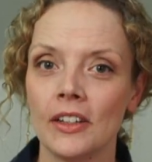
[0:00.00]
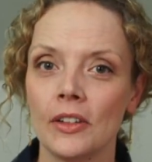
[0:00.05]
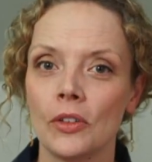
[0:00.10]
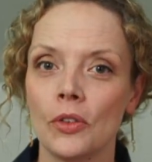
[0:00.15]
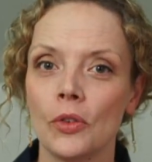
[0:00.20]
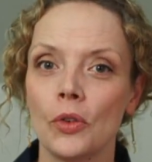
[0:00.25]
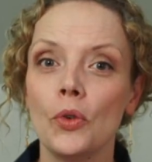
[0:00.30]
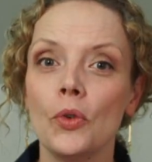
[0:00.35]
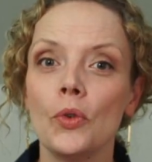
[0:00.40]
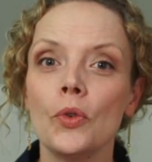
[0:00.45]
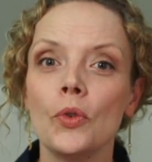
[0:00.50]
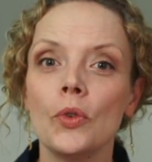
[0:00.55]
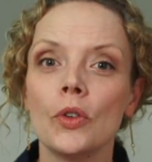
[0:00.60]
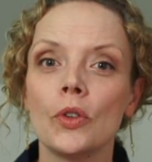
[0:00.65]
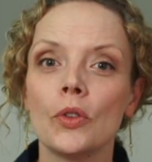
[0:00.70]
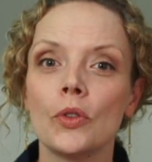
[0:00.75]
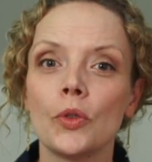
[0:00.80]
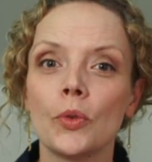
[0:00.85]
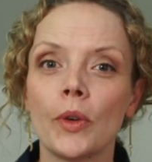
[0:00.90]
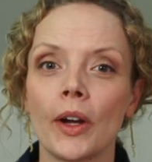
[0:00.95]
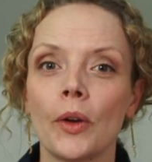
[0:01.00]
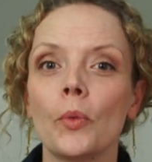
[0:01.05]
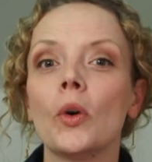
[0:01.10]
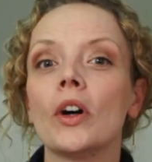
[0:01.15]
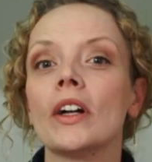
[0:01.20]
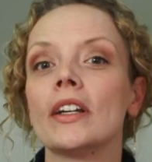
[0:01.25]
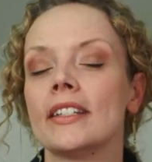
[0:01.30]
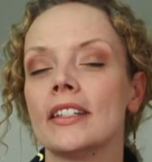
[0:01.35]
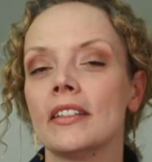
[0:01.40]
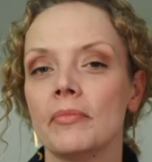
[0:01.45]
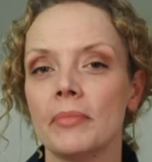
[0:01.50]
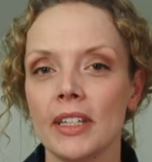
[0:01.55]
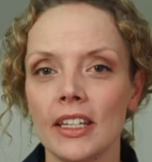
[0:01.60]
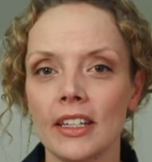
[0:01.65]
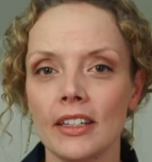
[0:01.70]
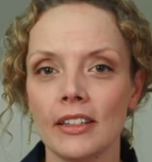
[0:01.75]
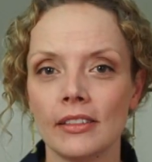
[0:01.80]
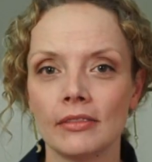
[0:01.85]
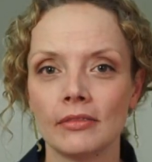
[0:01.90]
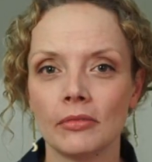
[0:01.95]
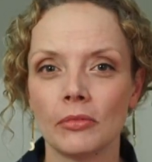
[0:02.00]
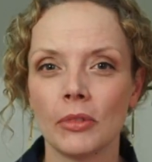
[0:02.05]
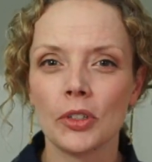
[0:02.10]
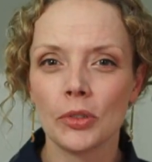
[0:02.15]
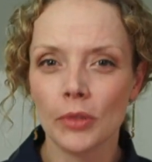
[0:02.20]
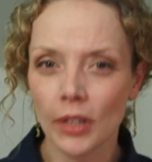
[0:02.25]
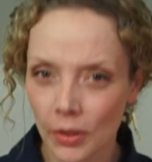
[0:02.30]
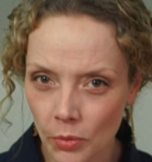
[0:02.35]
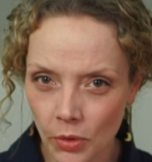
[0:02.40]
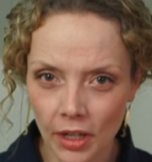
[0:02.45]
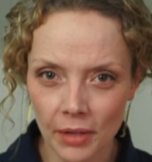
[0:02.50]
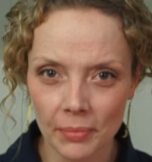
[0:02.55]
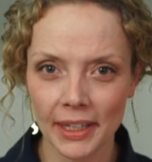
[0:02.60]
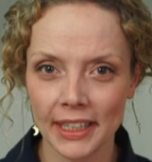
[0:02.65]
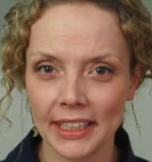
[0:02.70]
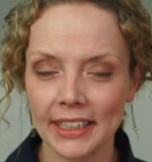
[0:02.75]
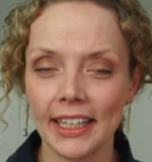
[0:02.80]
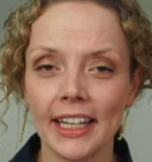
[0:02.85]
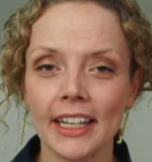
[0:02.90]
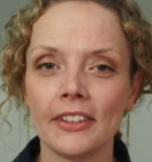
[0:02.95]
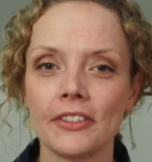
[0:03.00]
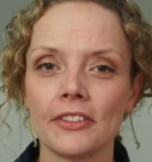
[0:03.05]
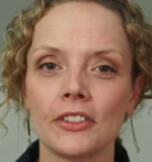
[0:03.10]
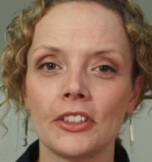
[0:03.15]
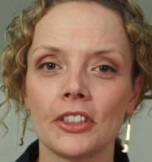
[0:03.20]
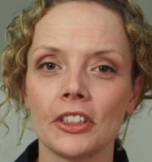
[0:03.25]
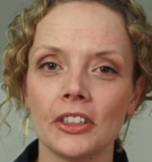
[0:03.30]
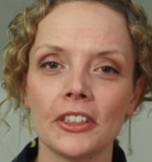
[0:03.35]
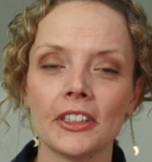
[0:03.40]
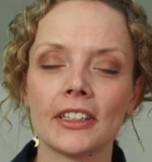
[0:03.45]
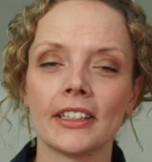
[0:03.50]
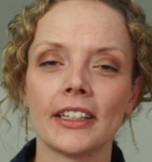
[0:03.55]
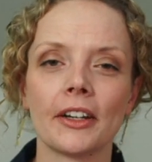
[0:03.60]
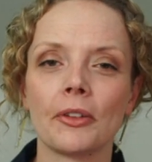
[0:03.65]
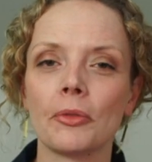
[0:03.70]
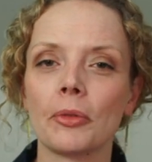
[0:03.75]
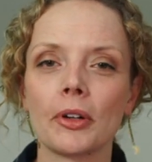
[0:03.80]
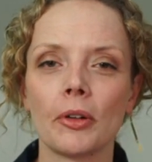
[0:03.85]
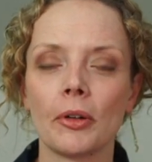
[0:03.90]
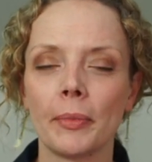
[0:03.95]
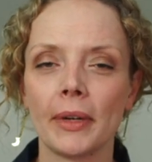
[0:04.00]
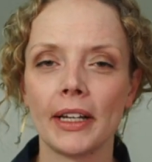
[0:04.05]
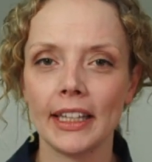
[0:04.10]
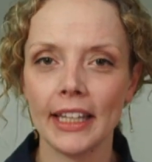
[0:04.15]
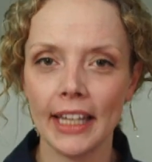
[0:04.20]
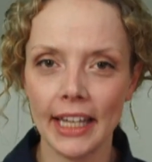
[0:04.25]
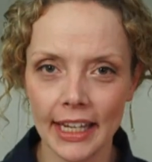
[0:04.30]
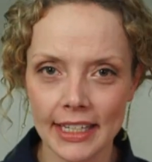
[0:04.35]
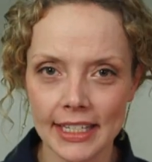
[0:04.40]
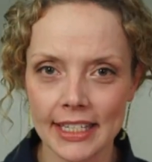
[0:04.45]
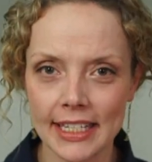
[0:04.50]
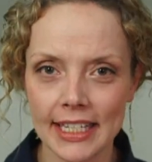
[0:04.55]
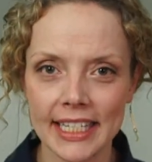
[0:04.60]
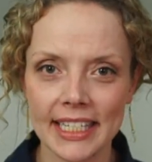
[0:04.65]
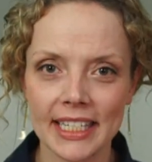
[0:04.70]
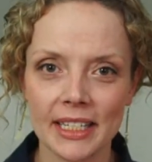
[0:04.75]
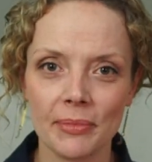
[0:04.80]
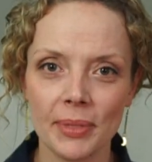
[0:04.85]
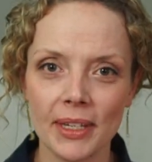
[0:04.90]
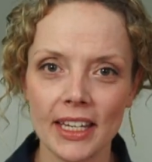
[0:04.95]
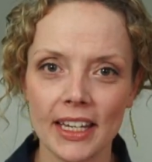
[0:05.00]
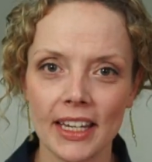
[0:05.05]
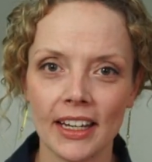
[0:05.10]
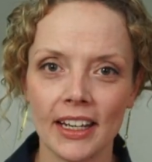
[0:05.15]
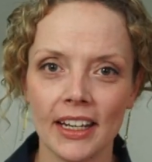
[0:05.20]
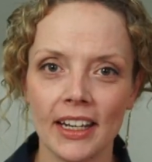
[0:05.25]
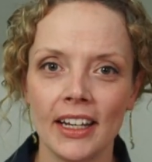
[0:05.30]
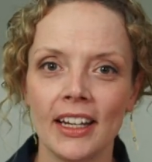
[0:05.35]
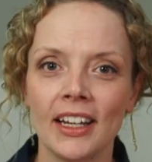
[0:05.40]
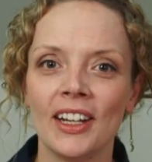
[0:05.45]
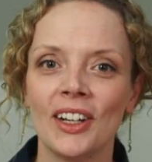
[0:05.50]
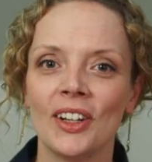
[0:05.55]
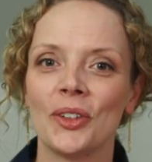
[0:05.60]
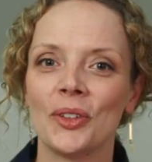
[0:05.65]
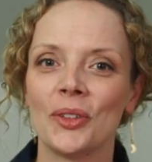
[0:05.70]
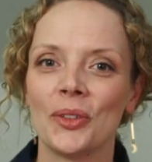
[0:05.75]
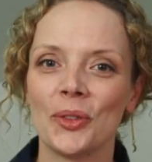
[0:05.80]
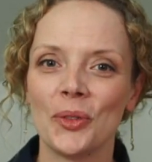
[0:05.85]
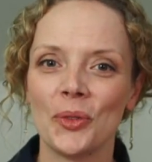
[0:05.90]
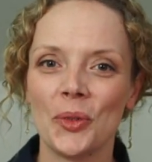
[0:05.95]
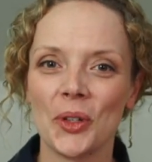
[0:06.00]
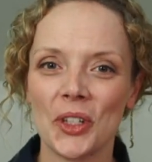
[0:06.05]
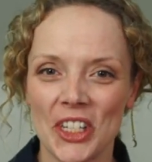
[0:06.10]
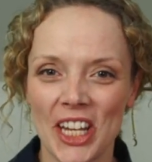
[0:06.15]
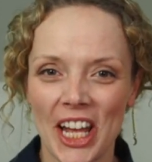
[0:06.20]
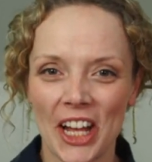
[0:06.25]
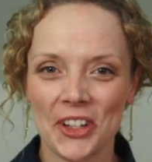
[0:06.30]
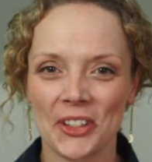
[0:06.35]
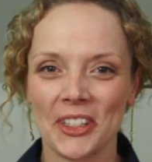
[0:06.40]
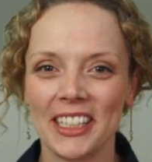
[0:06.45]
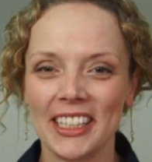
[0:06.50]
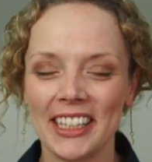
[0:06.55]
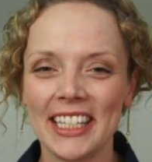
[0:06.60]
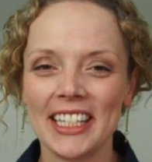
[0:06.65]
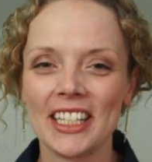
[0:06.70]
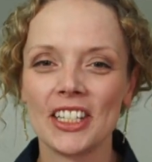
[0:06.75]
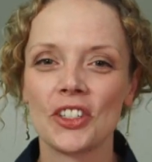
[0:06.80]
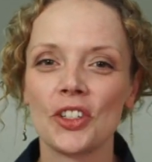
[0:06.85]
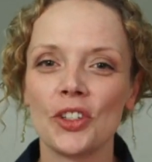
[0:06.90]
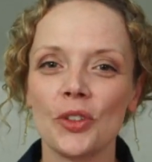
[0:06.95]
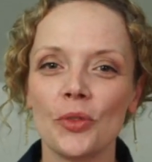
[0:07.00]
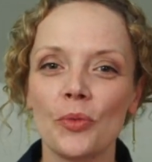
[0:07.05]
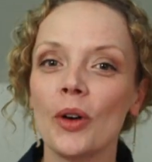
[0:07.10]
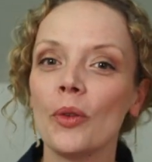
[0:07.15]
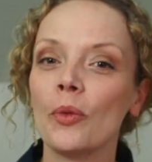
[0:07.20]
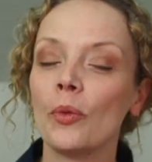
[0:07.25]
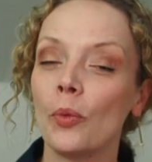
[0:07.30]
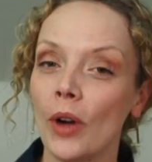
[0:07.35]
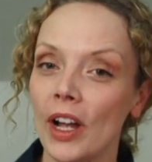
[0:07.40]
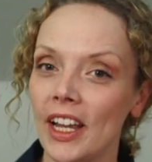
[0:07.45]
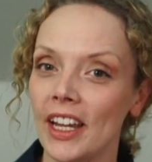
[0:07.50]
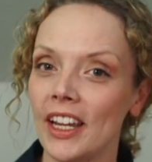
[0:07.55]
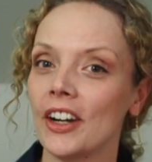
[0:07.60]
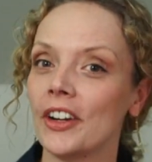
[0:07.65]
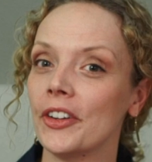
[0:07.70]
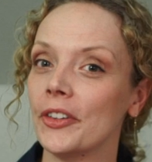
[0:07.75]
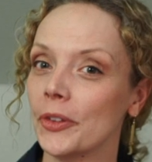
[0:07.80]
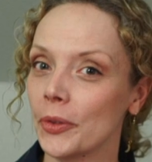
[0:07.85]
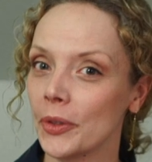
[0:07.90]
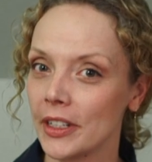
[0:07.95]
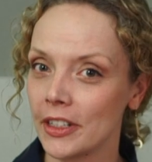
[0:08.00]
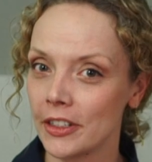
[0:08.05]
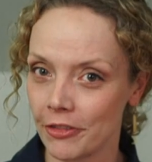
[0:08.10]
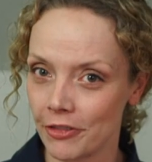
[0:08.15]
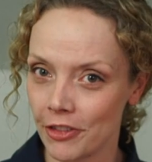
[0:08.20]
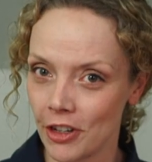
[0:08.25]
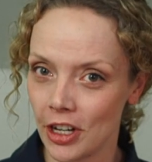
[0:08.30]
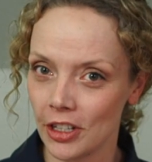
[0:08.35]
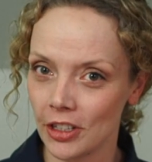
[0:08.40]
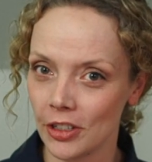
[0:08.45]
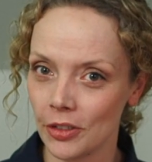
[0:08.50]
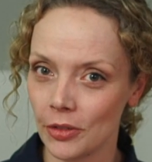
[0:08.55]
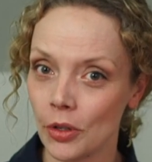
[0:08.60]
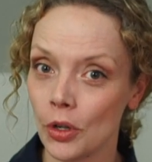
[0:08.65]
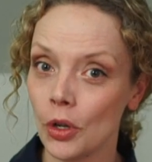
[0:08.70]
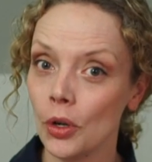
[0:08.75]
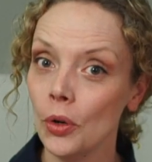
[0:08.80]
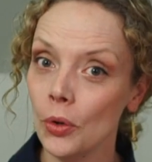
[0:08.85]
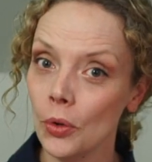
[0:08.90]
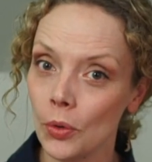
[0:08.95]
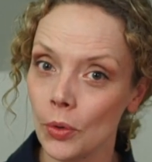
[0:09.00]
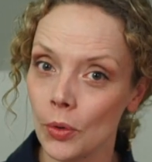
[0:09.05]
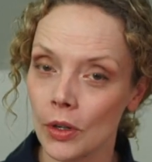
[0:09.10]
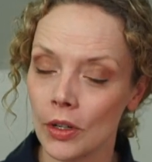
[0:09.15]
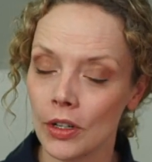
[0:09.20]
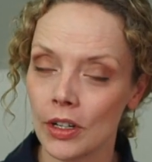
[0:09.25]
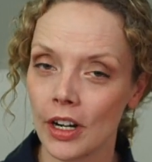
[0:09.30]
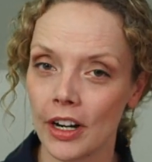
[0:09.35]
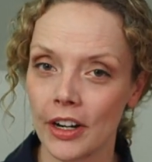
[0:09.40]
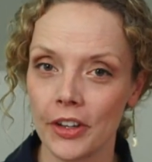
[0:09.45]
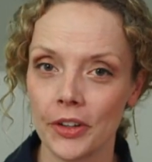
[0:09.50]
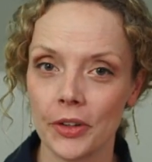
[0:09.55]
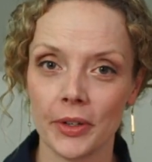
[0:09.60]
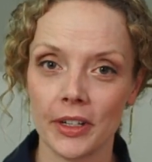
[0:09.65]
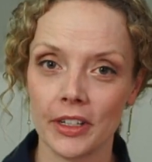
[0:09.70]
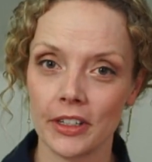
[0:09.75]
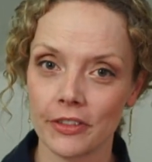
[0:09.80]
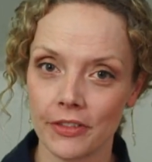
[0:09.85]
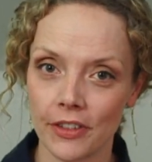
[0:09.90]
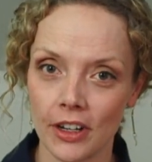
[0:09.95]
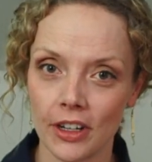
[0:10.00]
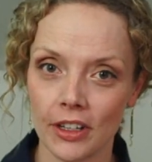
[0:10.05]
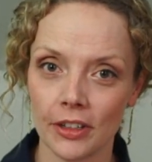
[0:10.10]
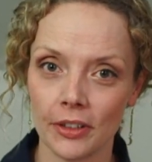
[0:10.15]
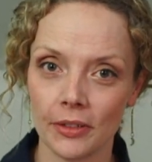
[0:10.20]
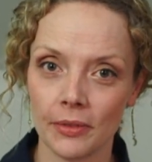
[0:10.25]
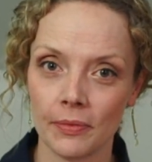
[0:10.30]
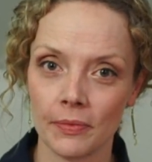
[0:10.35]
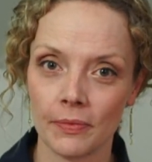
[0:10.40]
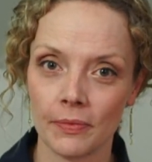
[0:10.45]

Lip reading: Who do I want to be? What do I want my life to look like? What do I want my legacy to be? Which naturally leads to, what way are you going to follow? Who are you going to follow?